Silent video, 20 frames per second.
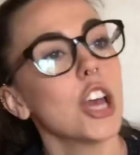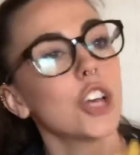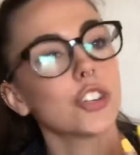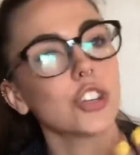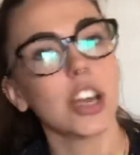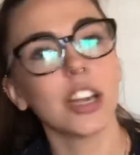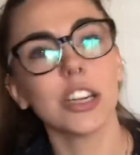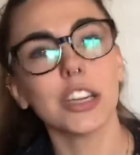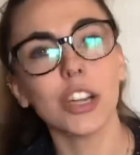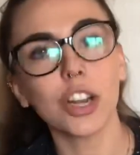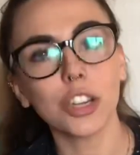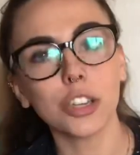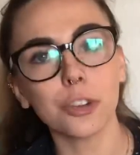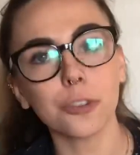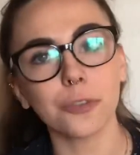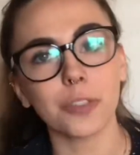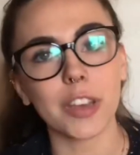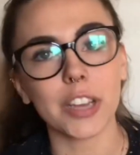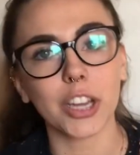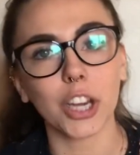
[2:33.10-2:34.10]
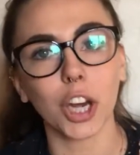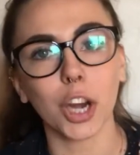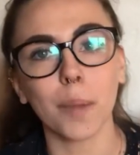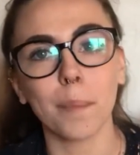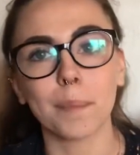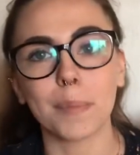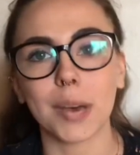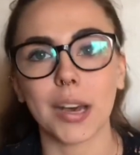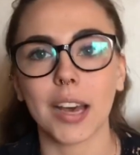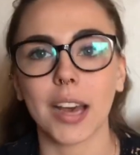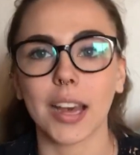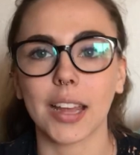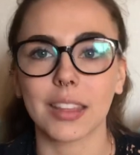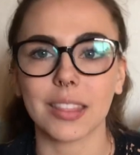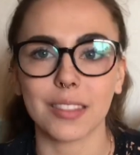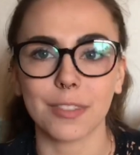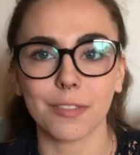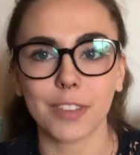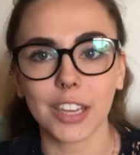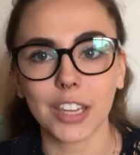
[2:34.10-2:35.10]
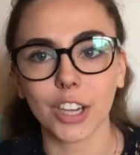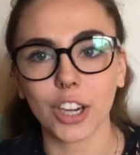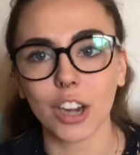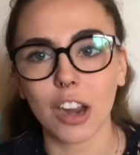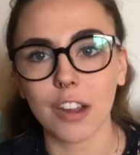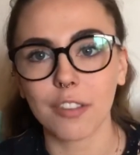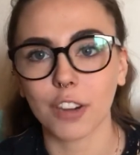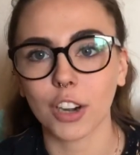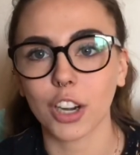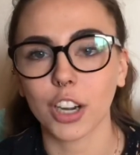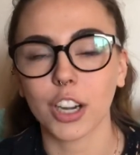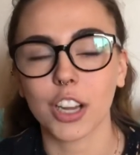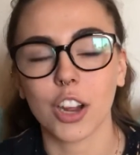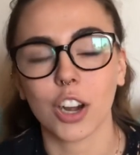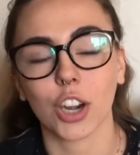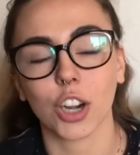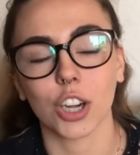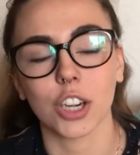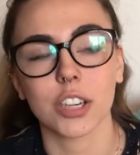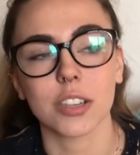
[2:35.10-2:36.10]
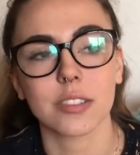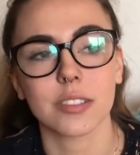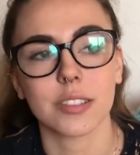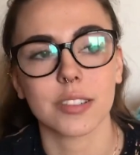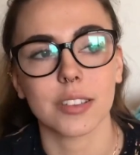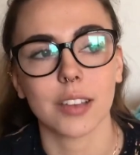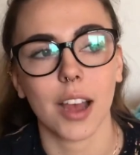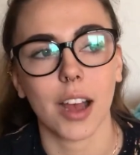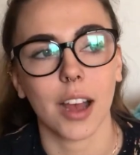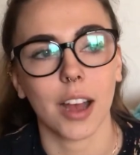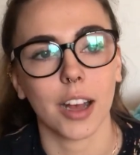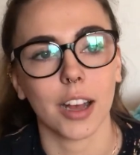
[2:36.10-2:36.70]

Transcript: She had it on her finger, but the finger I've heard hurts.